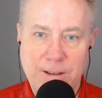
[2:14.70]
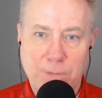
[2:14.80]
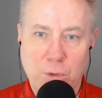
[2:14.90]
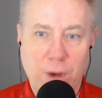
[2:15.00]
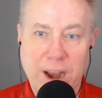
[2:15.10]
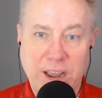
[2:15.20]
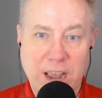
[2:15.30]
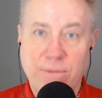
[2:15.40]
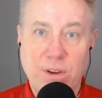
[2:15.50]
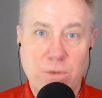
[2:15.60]
writing
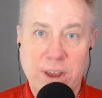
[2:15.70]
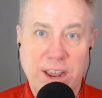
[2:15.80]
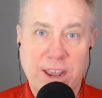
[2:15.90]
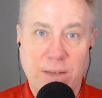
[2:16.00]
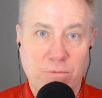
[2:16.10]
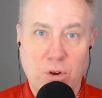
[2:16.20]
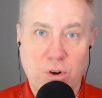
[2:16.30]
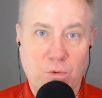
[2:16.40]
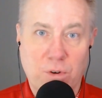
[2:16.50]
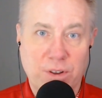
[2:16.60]
every week at
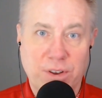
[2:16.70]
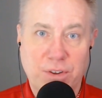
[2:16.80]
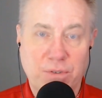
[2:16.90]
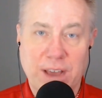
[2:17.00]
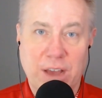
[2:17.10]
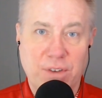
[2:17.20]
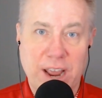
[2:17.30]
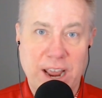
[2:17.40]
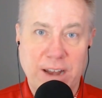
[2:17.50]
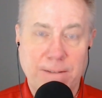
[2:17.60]
Rotor World in
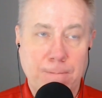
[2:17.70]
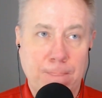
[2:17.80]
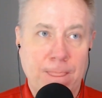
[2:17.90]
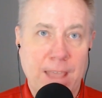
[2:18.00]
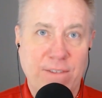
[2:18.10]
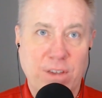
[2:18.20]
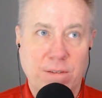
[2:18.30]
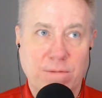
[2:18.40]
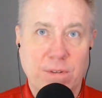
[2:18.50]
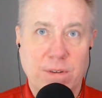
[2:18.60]
2008,
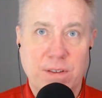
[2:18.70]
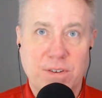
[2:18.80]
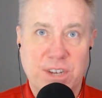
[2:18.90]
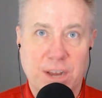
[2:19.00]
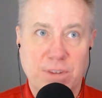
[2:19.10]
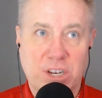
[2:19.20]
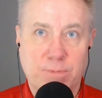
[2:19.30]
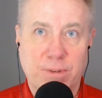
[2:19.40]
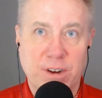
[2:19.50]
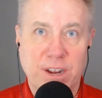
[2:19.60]
having some
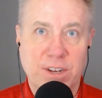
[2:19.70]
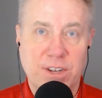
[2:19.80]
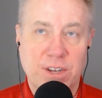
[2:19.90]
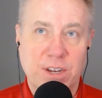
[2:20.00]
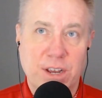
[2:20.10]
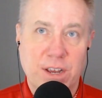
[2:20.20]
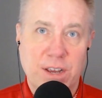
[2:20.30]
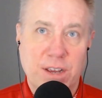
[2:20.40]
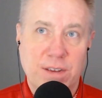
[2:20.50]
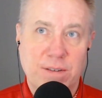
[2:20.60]
experience
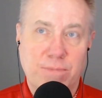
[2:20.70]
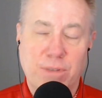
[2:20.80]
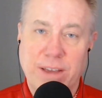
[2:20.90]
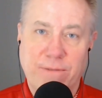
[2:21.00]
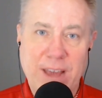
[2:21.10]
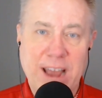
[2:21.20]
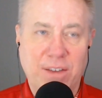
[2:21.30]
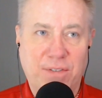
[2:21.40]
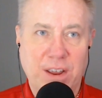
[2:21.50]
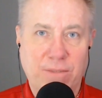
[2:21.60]
playing
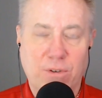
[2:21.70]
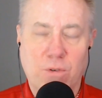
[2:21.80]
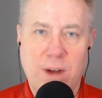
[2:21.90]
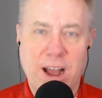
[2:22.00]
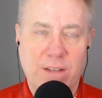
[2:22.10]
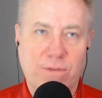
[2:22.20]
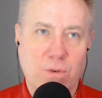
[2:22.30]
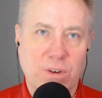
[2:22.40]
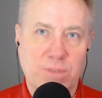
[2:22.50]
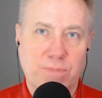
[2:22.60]
fantasy for a while, of
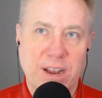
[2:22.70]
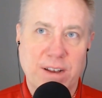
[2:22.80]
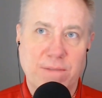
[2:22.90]
course, but